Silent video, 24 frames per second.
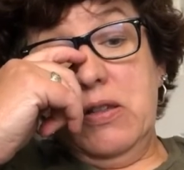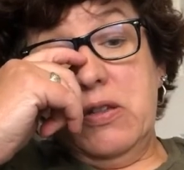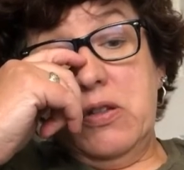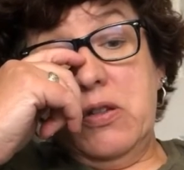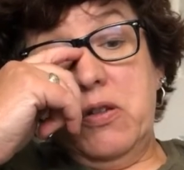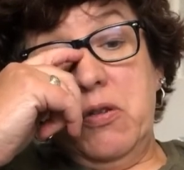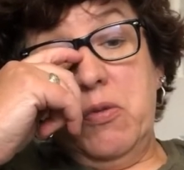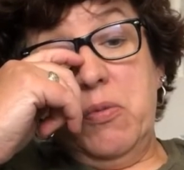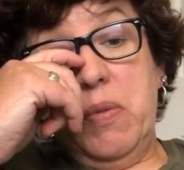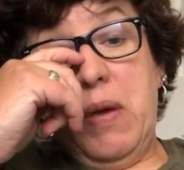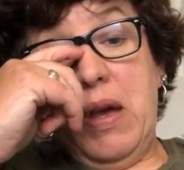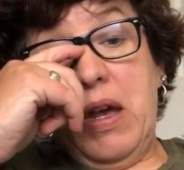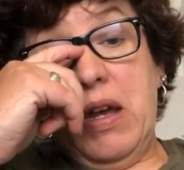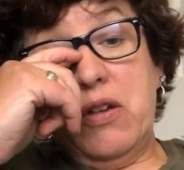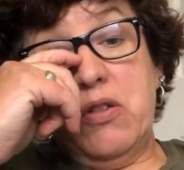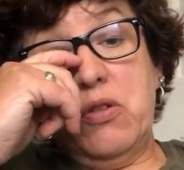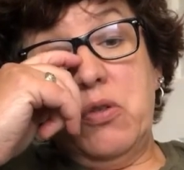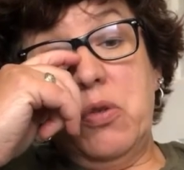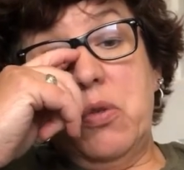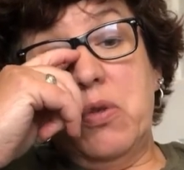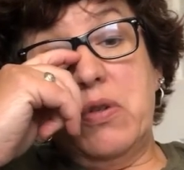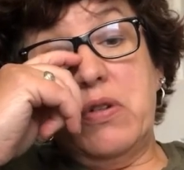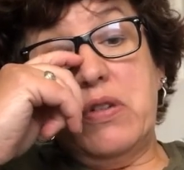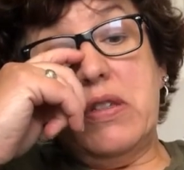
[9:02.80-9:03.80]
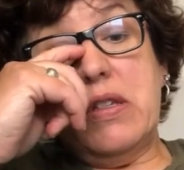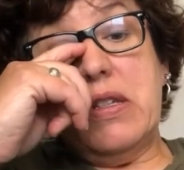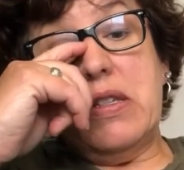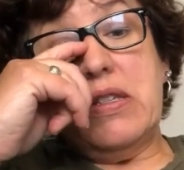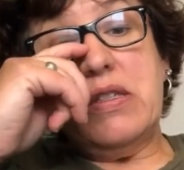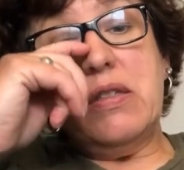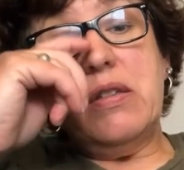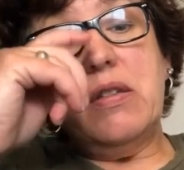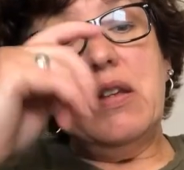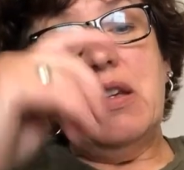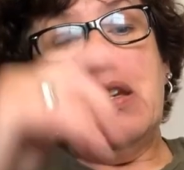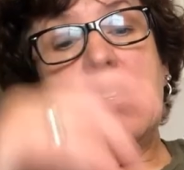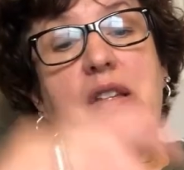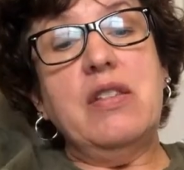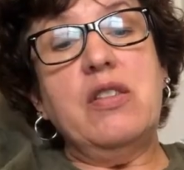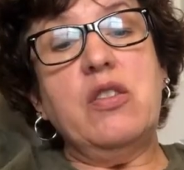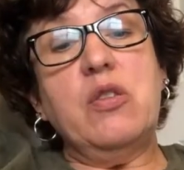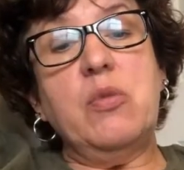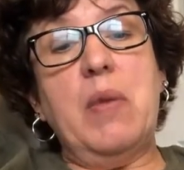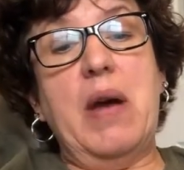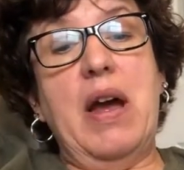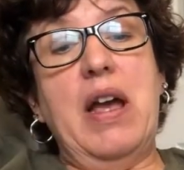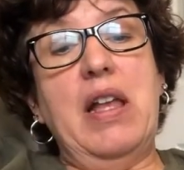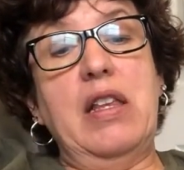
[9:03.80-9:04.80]
turned back towards us,
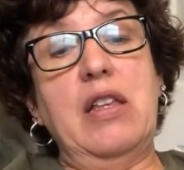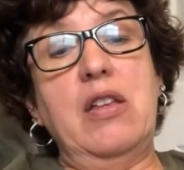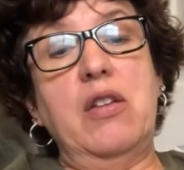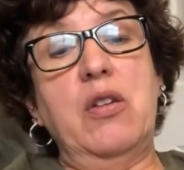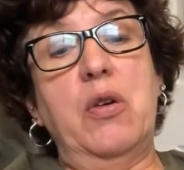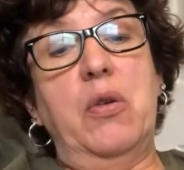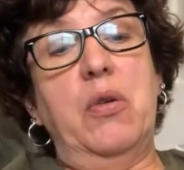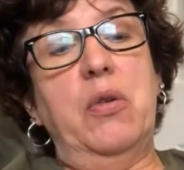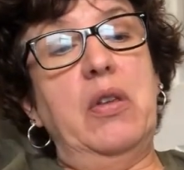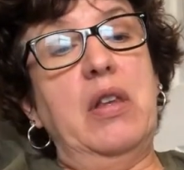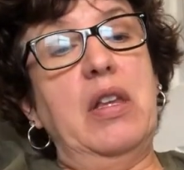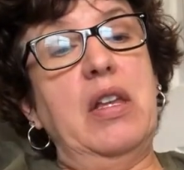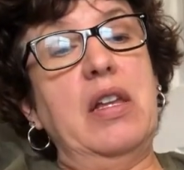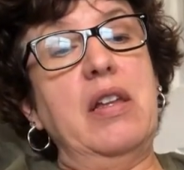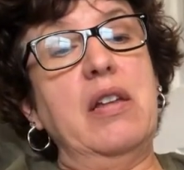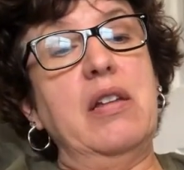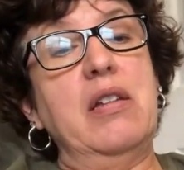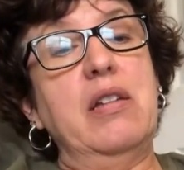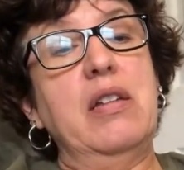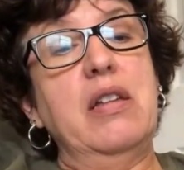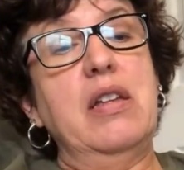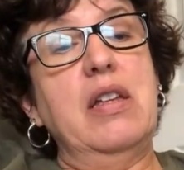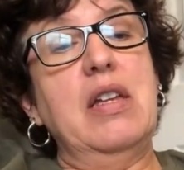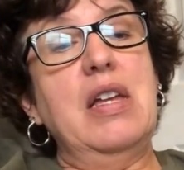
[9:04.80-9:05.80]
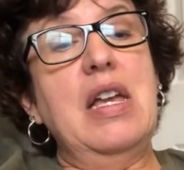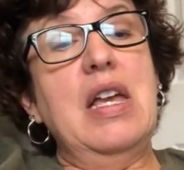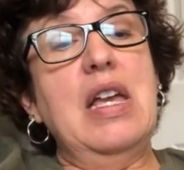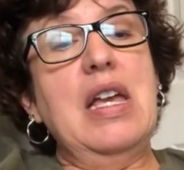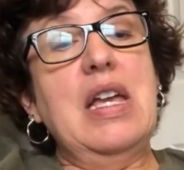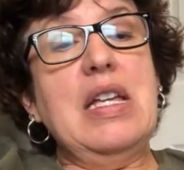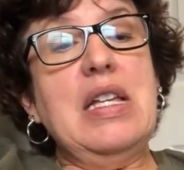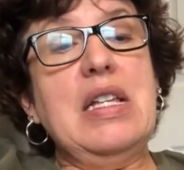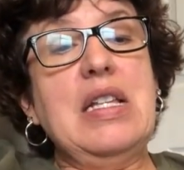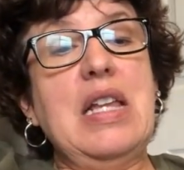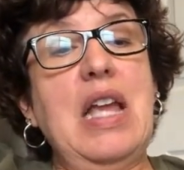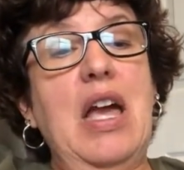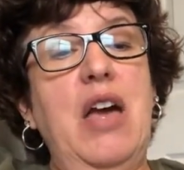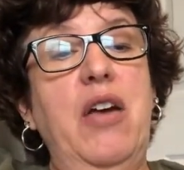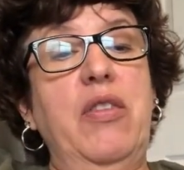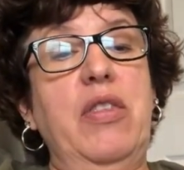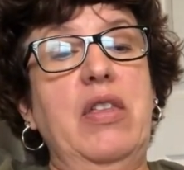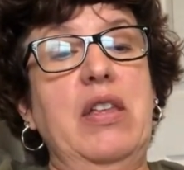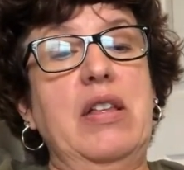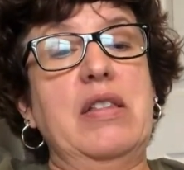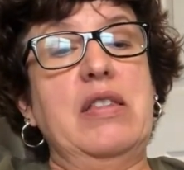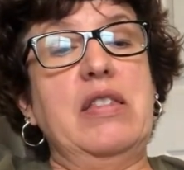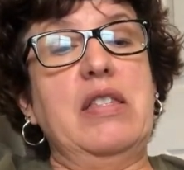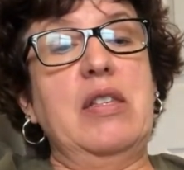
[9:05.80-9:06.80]
smiling coldly. Now
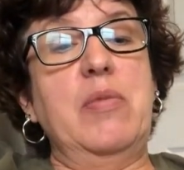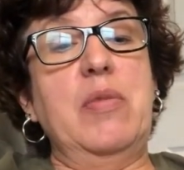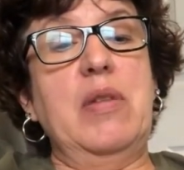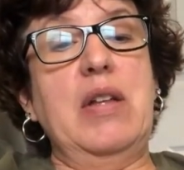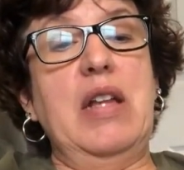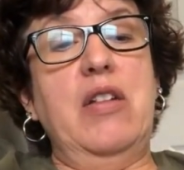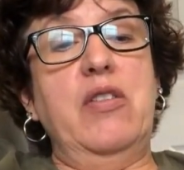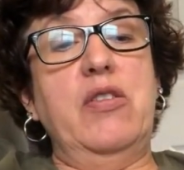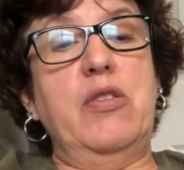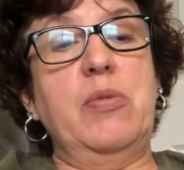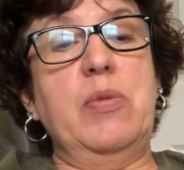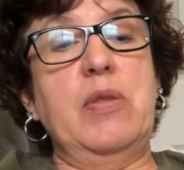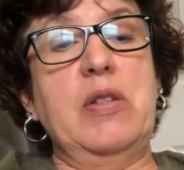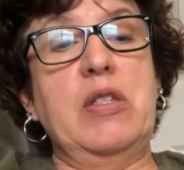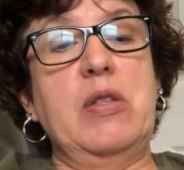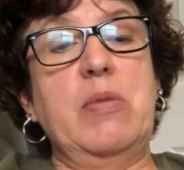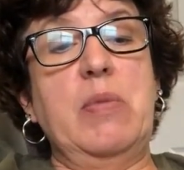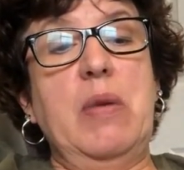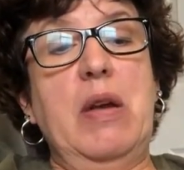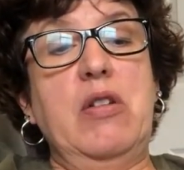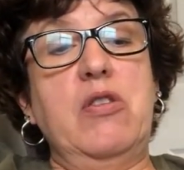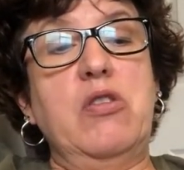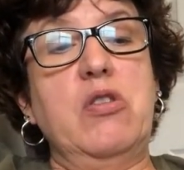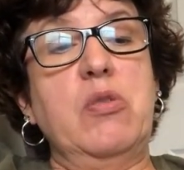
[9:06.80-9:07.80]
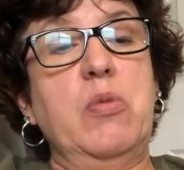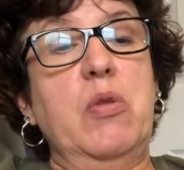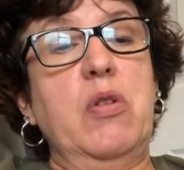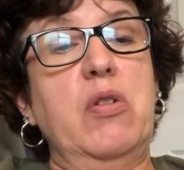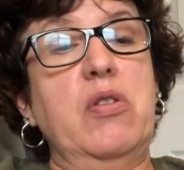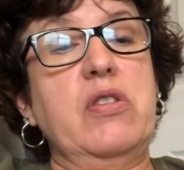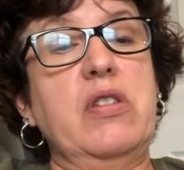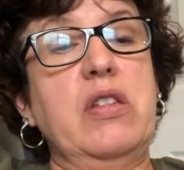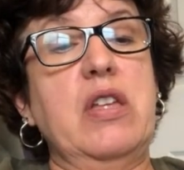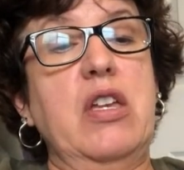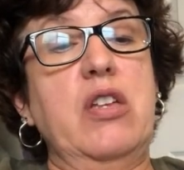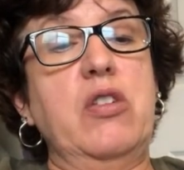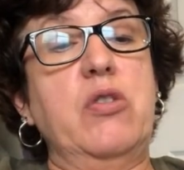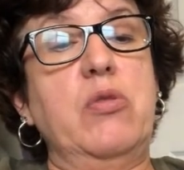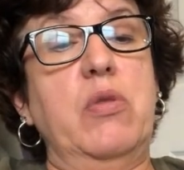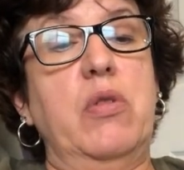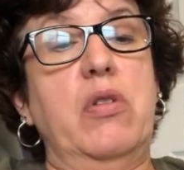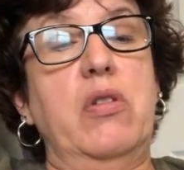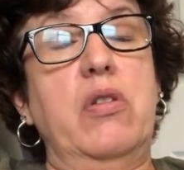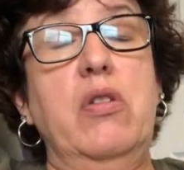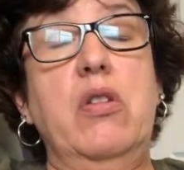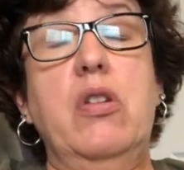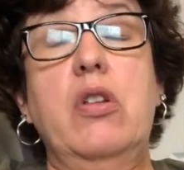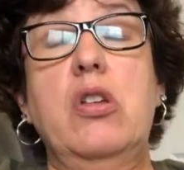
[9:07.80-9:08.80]
then, some announcements about tomorrow's
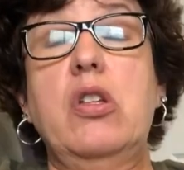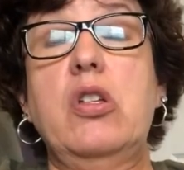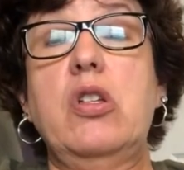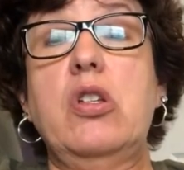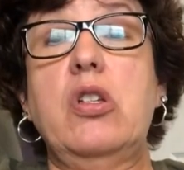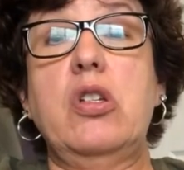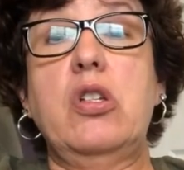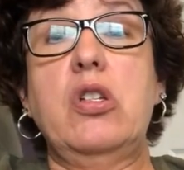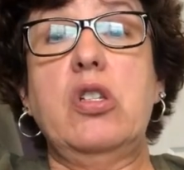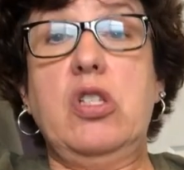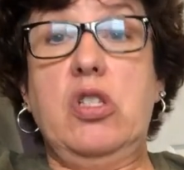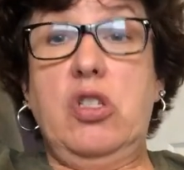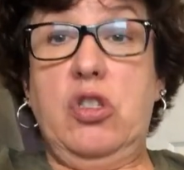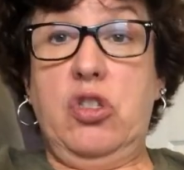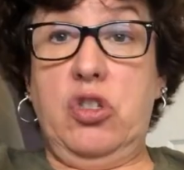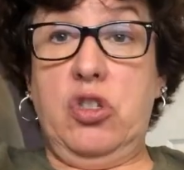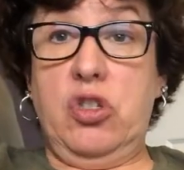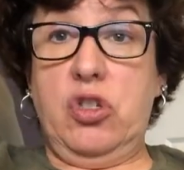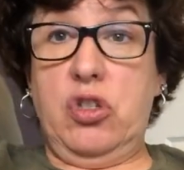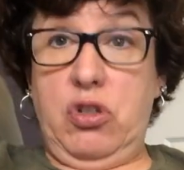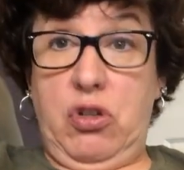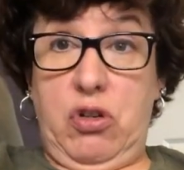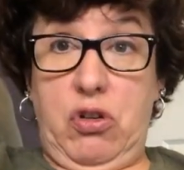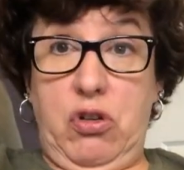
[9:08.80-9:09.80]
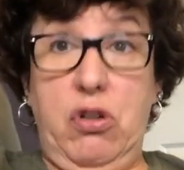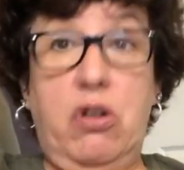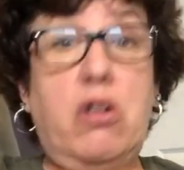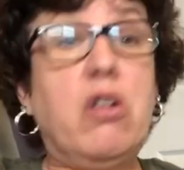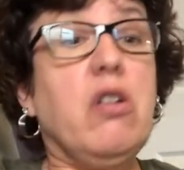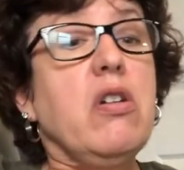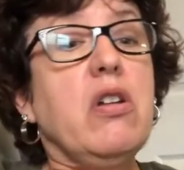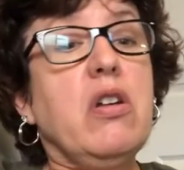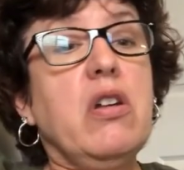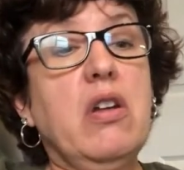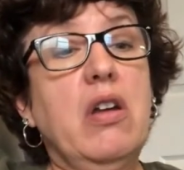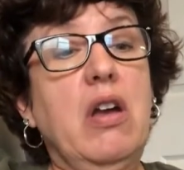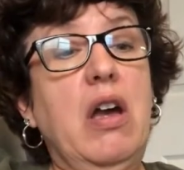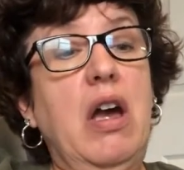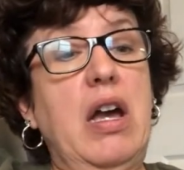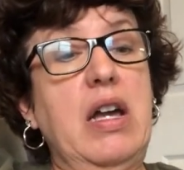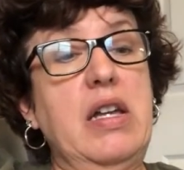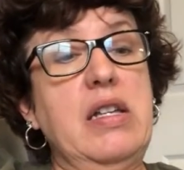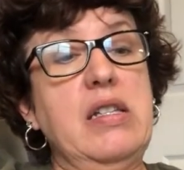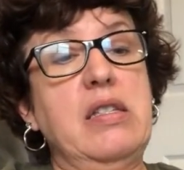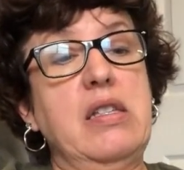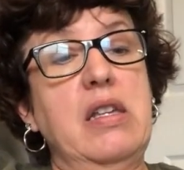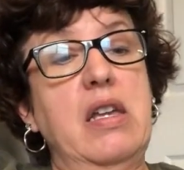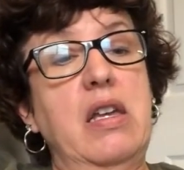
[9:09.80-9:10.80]
schedule. Sir,
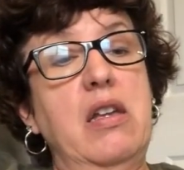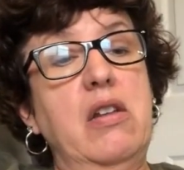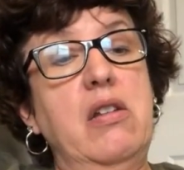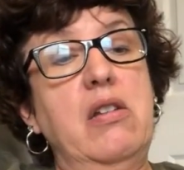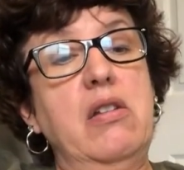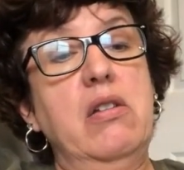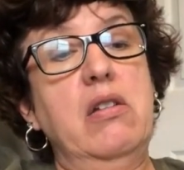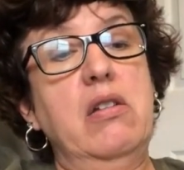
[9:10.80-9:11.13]
I said.